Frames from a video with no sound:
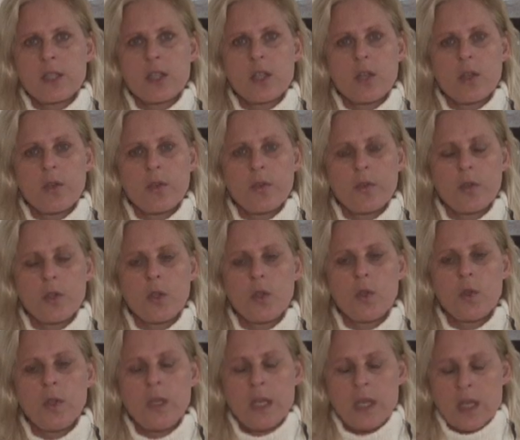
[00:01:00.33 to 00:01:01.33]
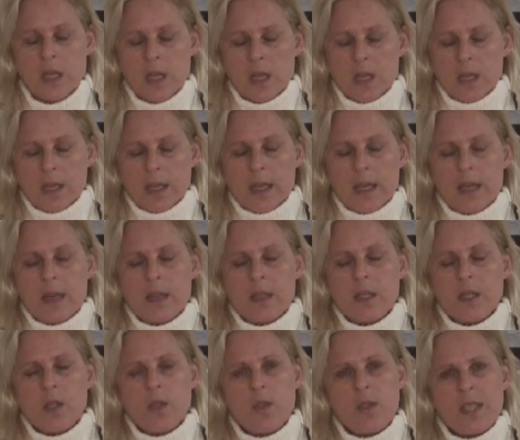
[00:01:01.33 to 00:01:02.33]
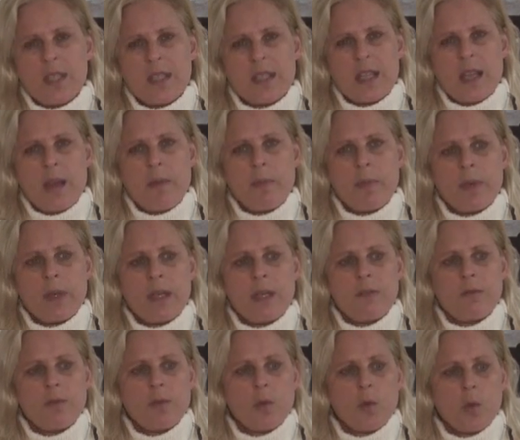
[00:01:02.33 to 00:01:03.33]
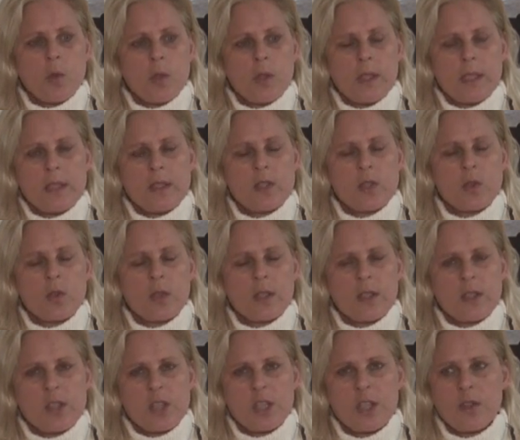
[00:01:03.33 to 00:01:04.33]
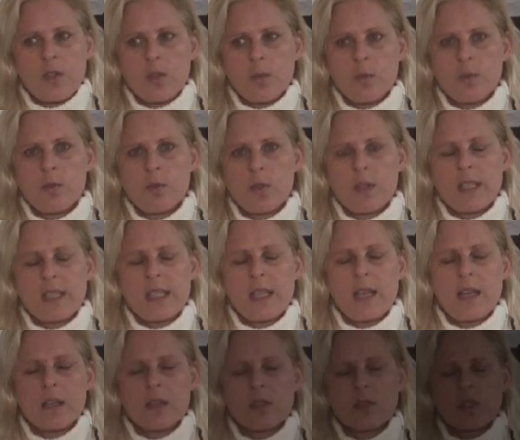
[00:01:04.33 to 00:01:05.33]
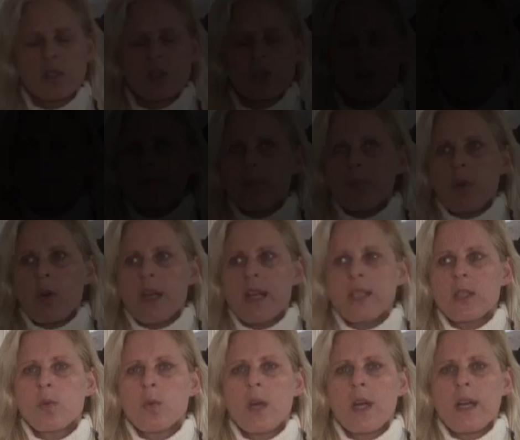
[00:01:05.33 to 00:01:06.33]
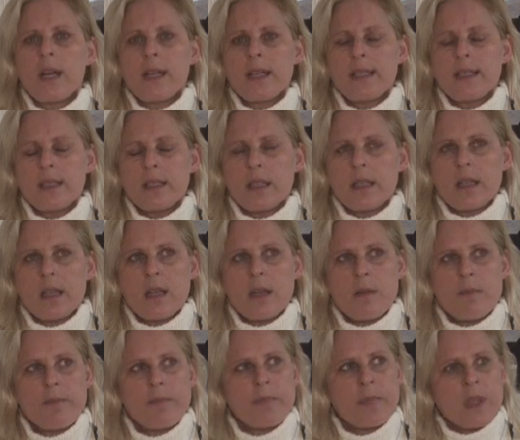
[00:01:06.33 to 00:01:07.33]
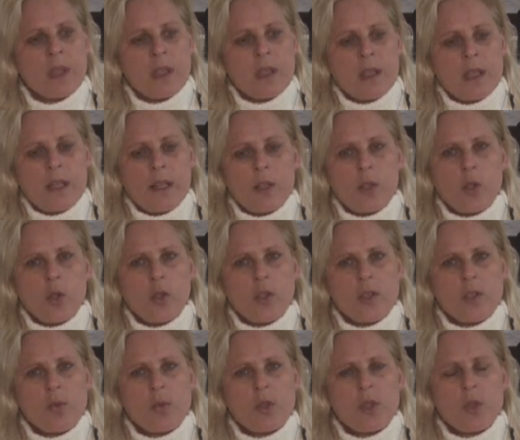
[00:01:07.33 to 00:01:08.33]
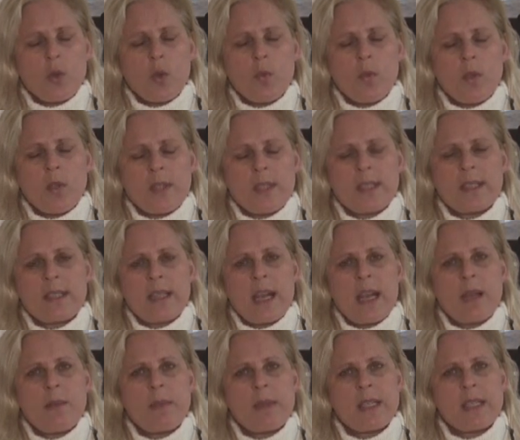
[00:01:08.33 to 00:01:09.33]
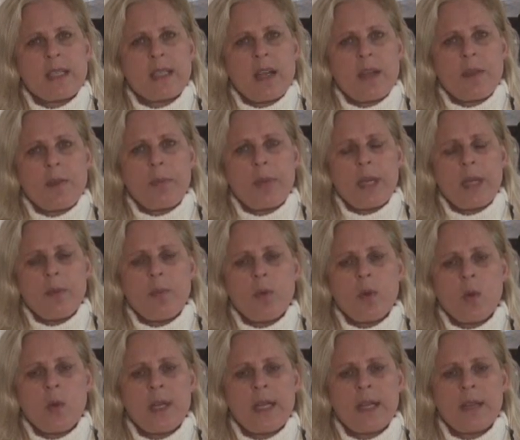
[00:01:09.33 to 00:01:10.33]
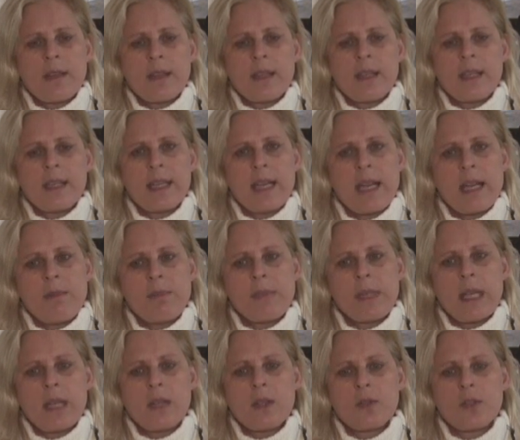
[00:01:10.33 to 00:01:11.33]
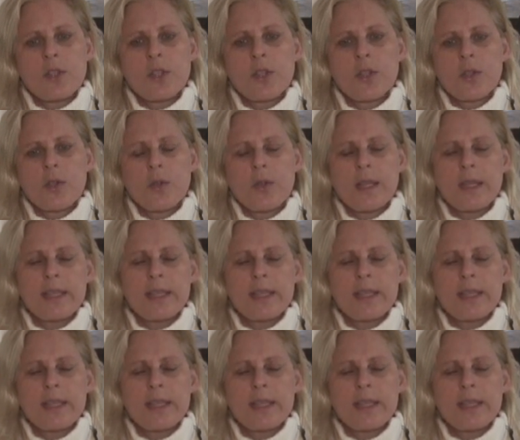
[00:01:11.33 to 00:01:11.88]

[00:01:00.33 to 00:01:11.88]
to go through and use his company for installing the geothermal for this house. Price-wise, Eric Hawkins was almost the same as the other people, and I think it came down to,